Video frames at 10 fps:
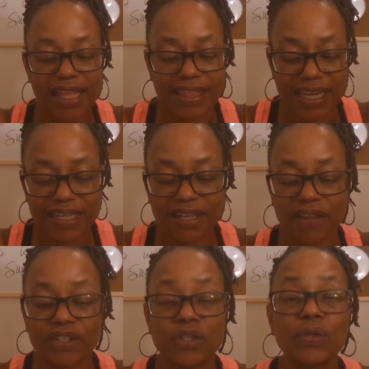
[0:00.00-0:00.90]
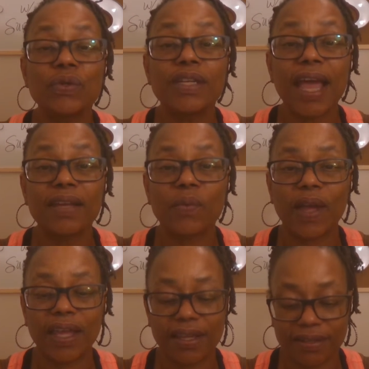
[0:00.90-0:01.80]
These are the two
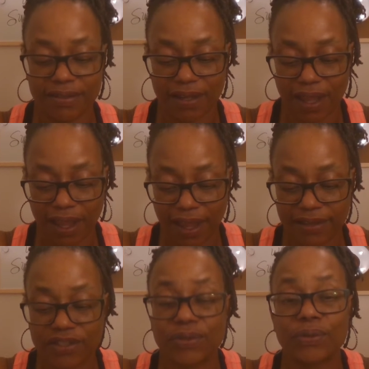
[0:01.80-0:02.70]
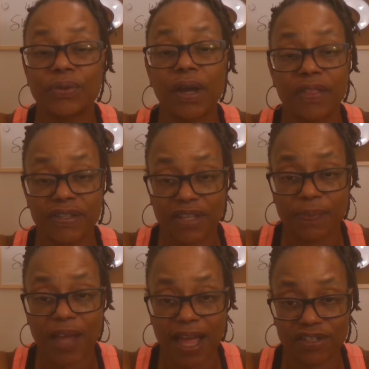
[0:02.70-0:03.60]
gateways into the
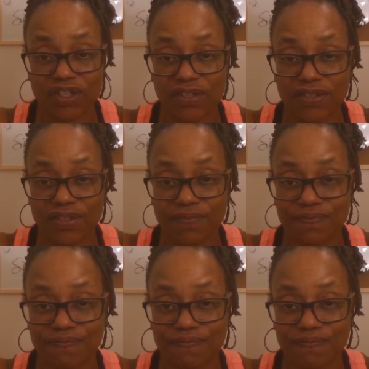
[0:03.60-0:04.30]
subconscious.